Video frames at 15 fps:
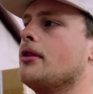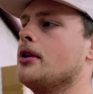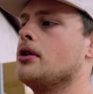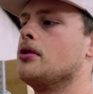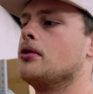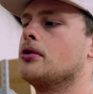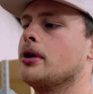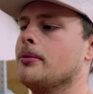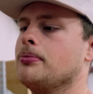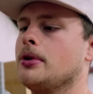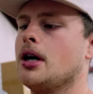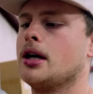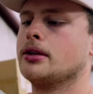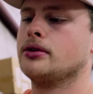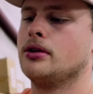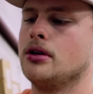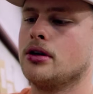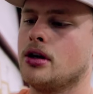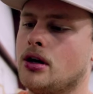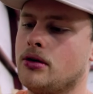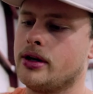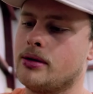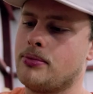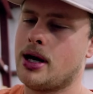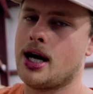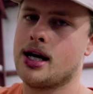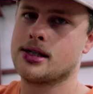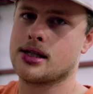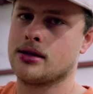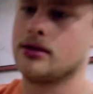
the new Grip Locked logo in a patch. I